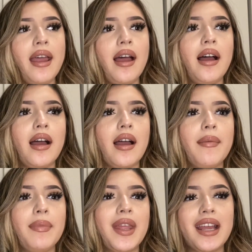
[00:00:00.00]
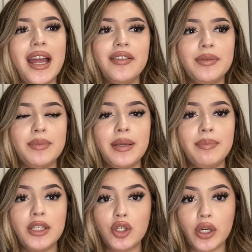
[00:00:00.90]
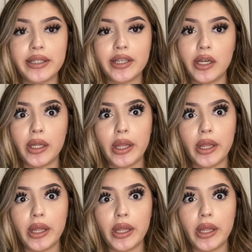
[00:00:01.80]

And kind of some tips and tricks on